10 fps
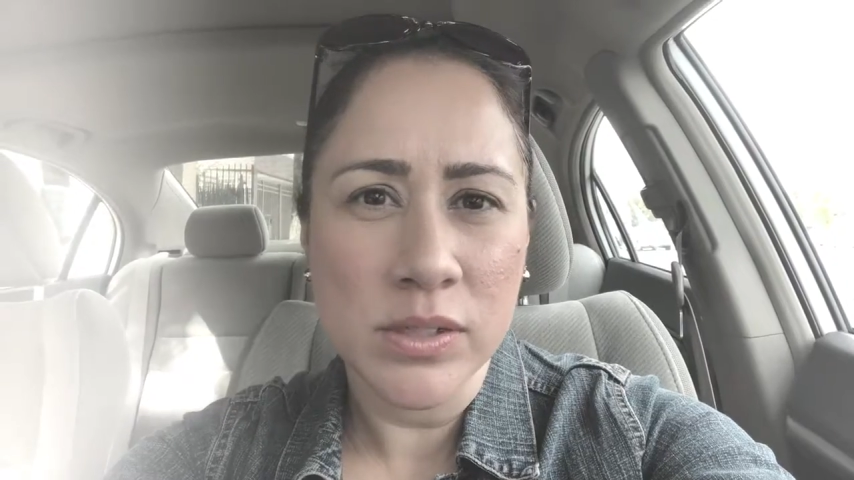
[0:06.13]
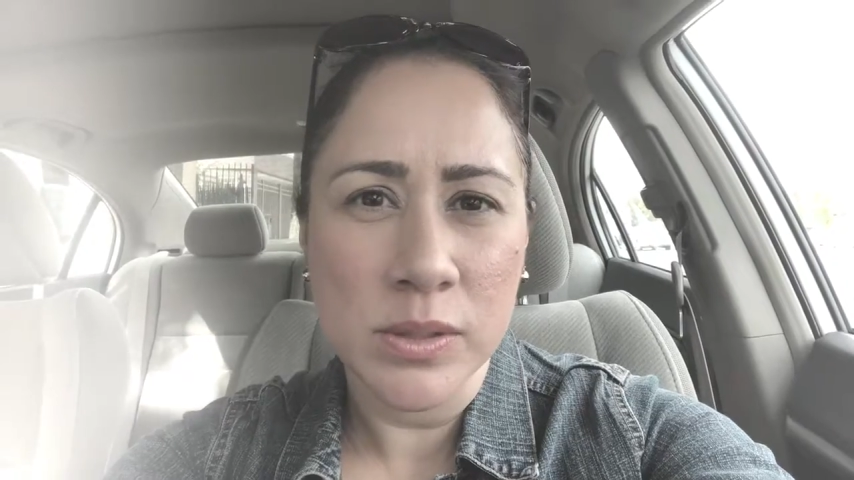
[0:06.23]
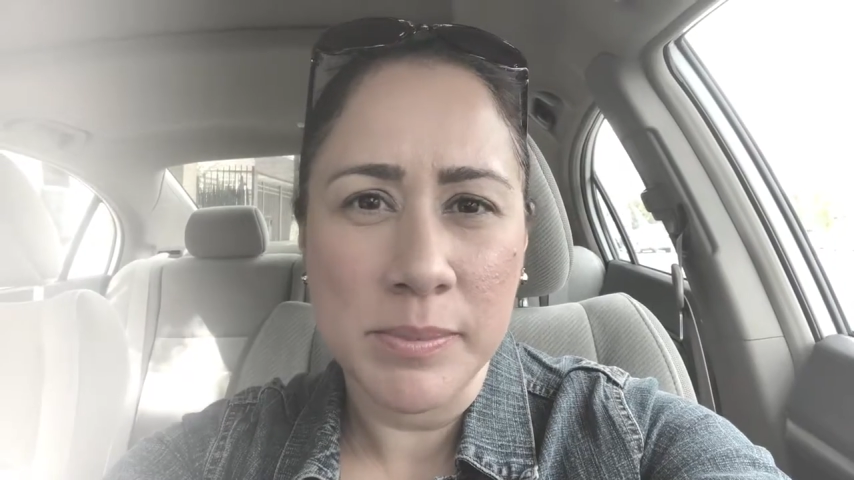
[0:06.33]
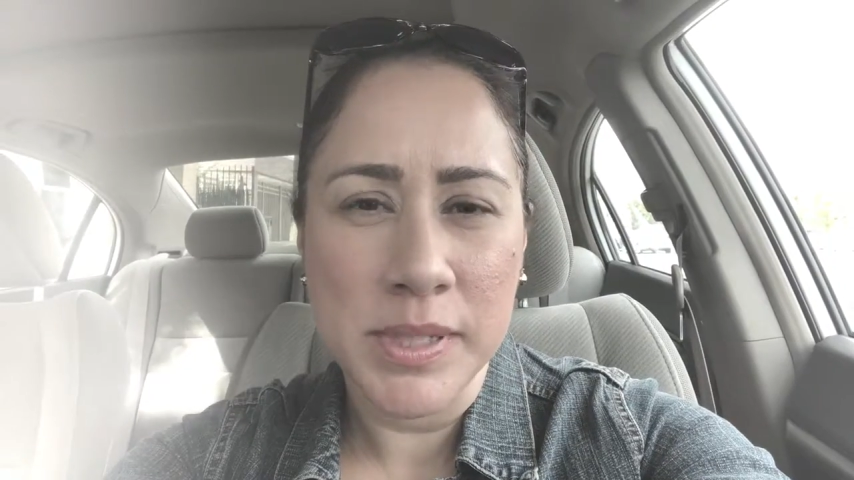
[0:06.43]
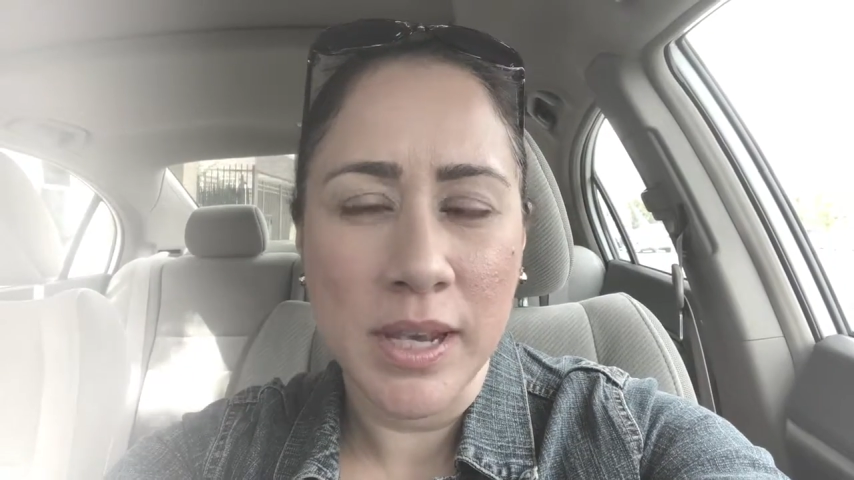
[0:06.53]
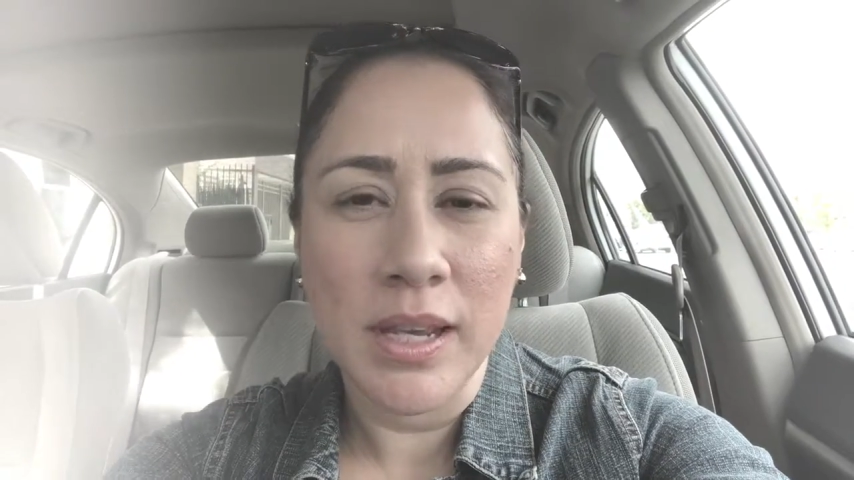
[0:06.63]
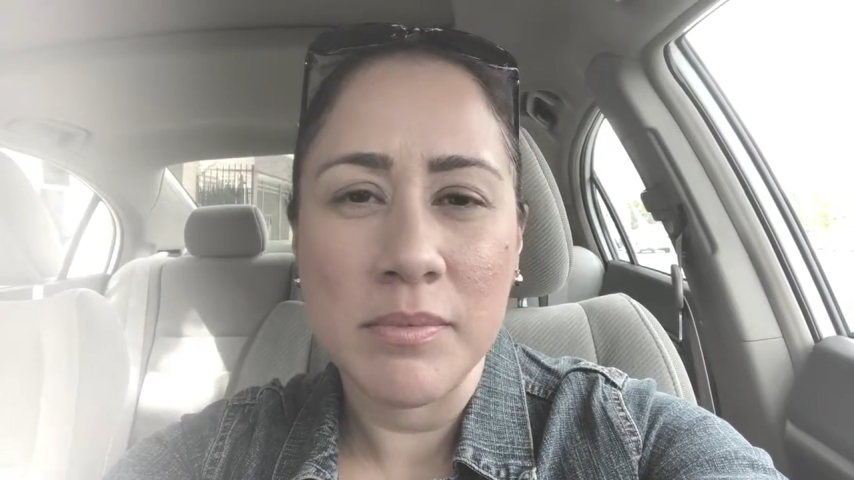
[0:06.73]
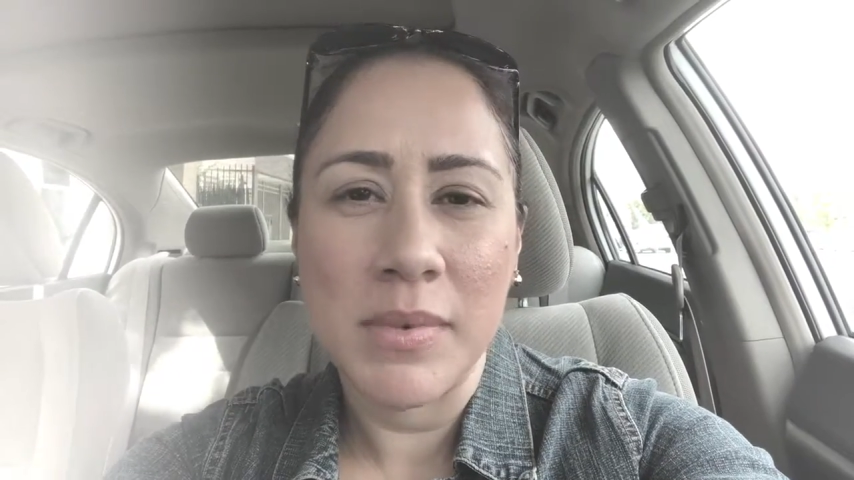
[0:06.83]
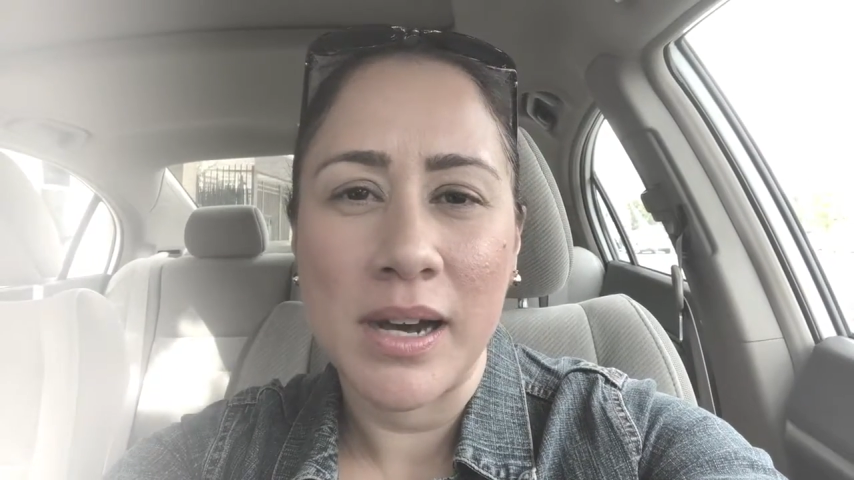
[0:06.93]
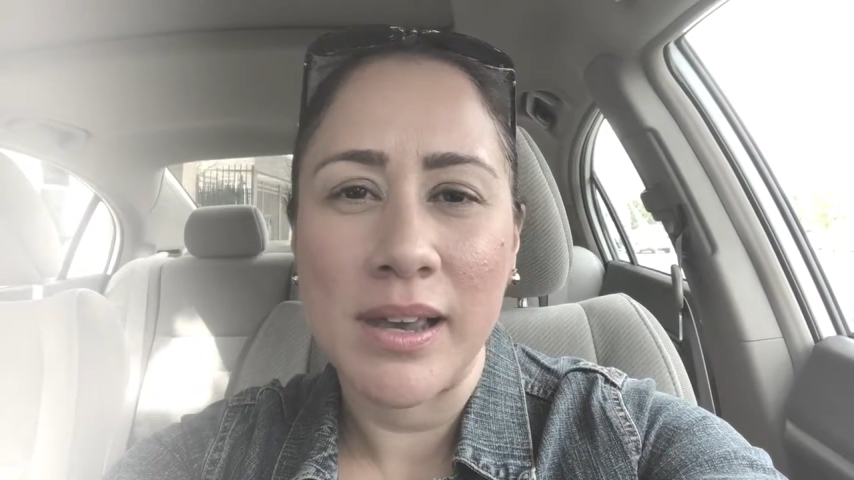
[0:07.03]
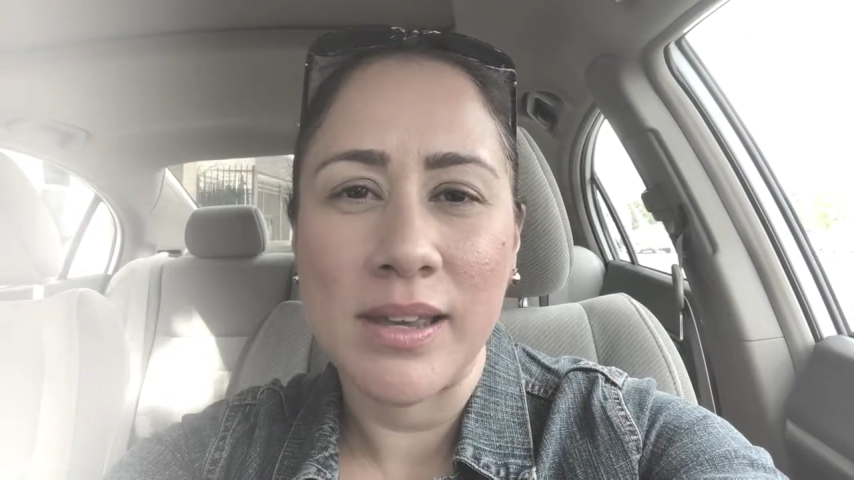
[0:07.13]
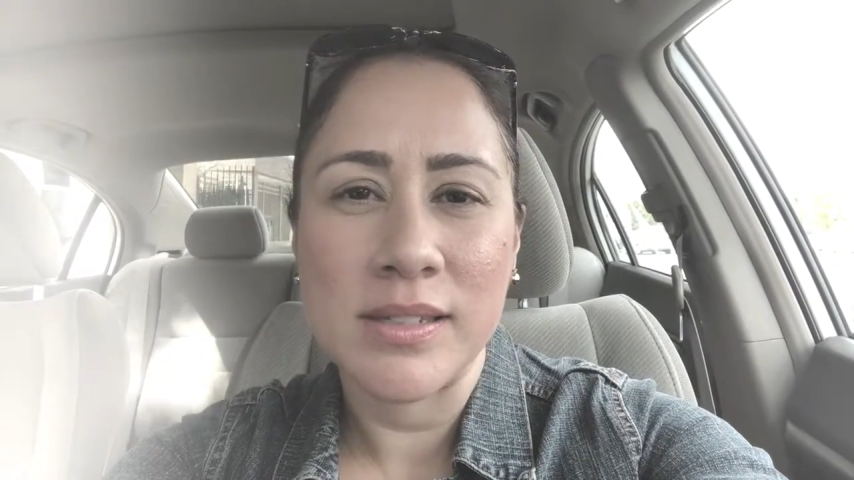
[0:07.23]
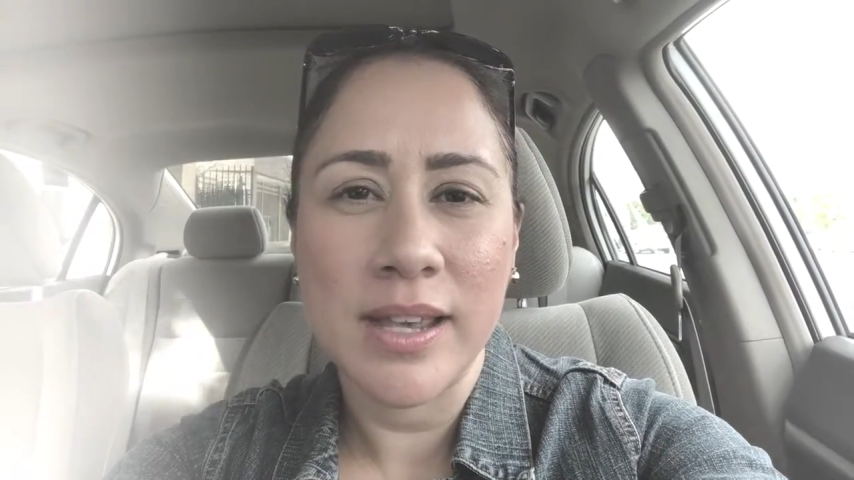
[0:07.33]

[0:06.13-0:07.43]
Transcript: to update my